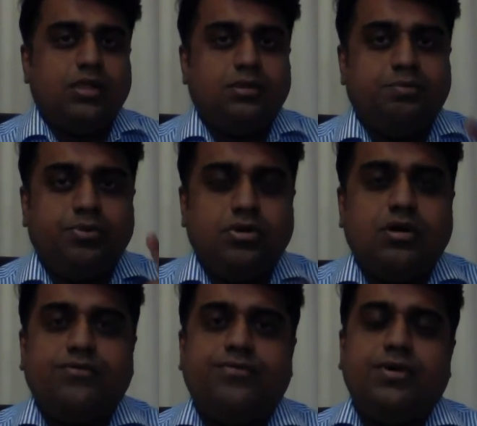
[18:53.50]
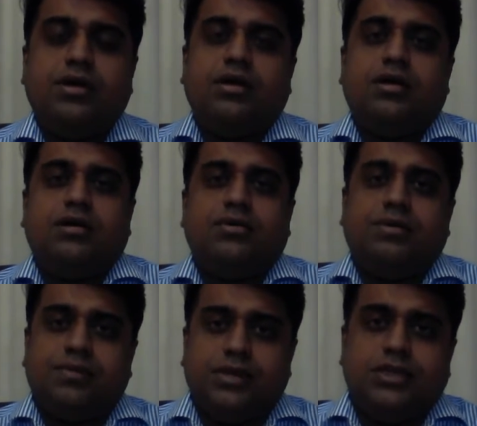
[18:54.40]
While the book of
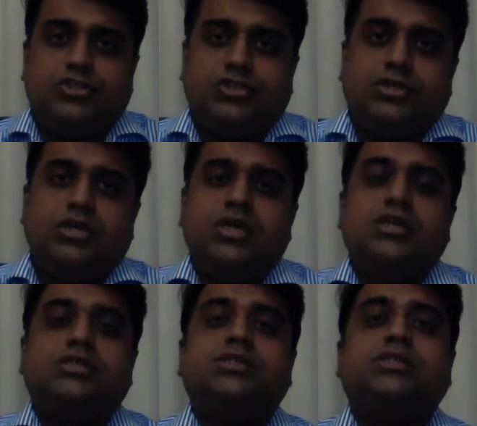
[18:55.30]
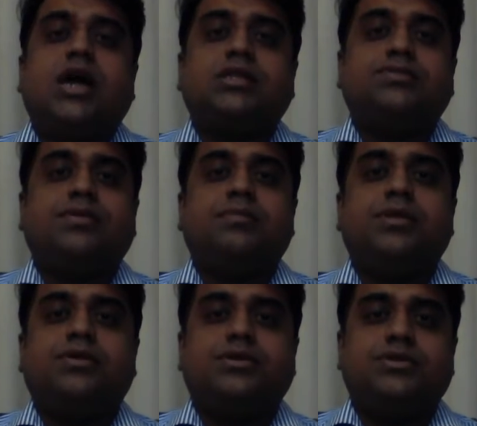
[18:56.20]
Revelation starts
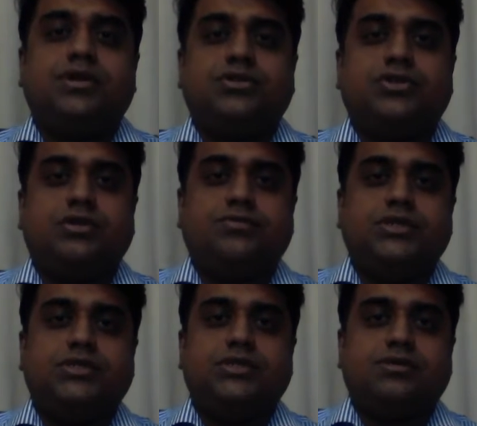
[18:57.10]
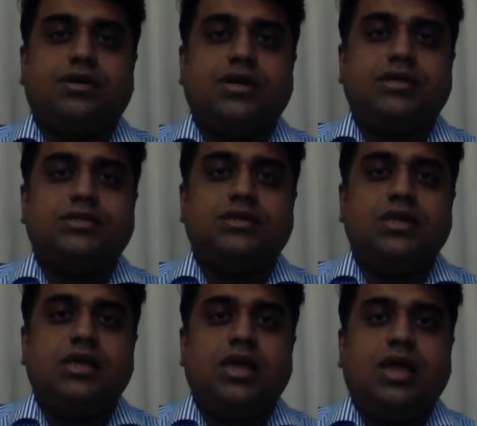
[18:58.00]
from the resurrection of Jesus
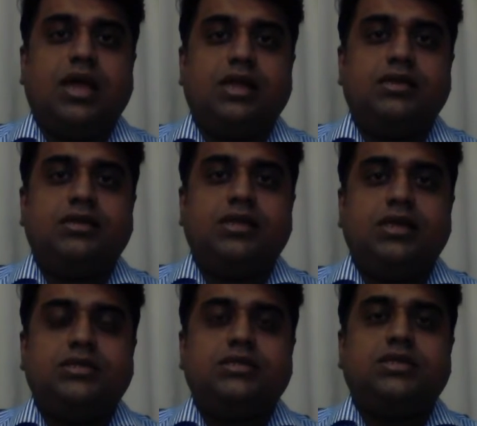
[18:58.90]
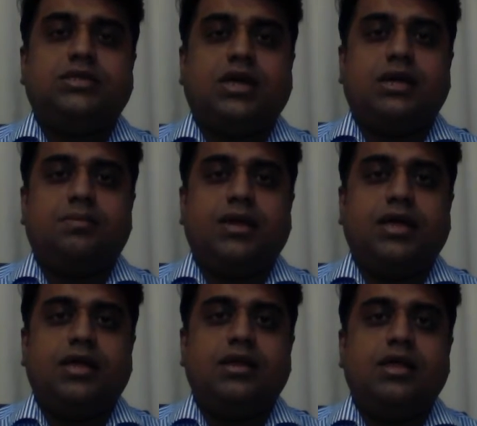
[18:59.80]
Christ, and it is a
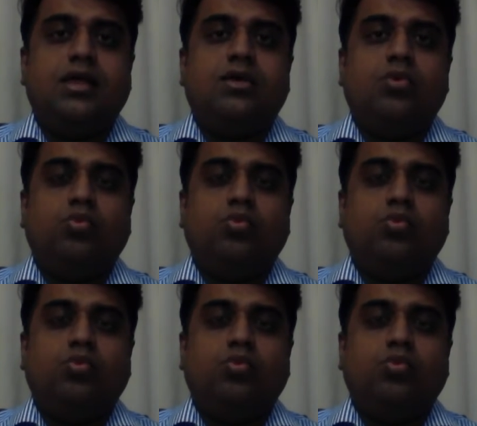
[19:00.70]
timeline,